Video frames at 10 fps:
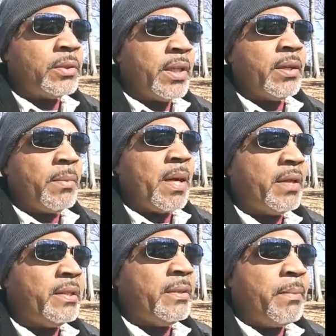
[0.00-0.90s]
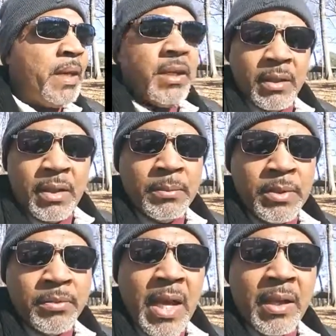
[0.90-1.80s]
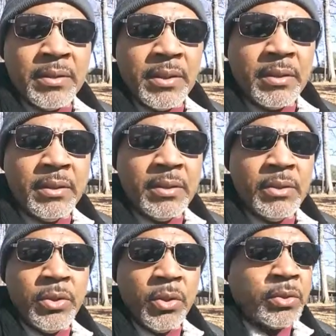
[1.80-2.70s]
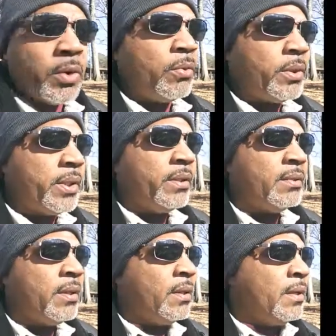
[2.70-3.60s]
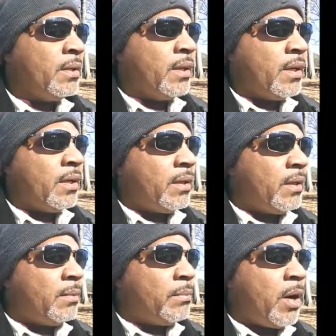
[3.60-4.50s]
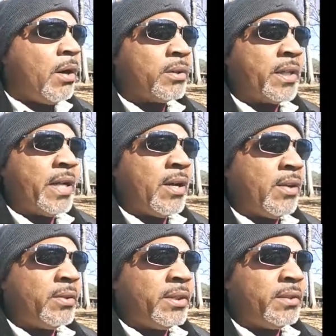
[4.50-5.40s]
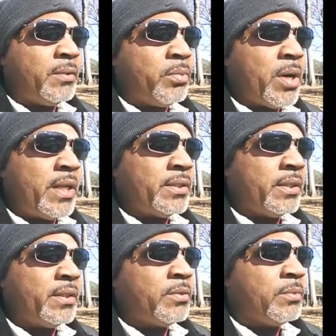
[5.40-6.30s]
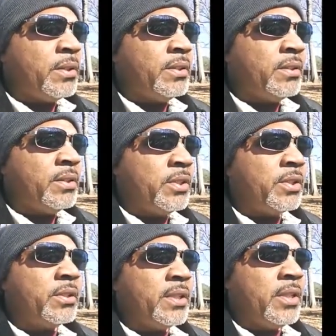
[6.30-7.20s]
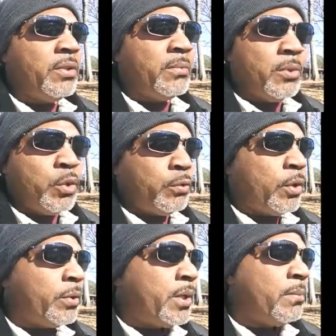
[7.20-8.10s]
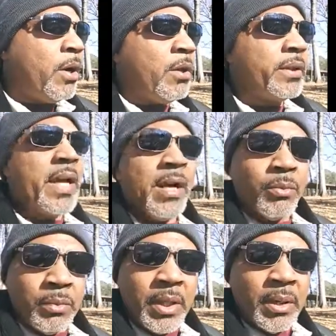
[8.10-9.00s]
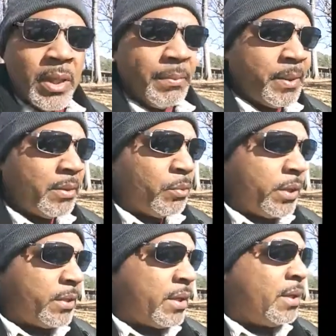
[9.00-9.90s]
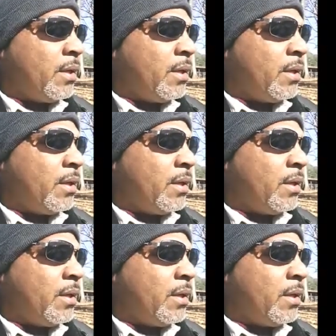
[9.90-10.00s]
think about it and then make it come to reality. Don't get bogged down in the process, but just continue to move. Don't get bogged down with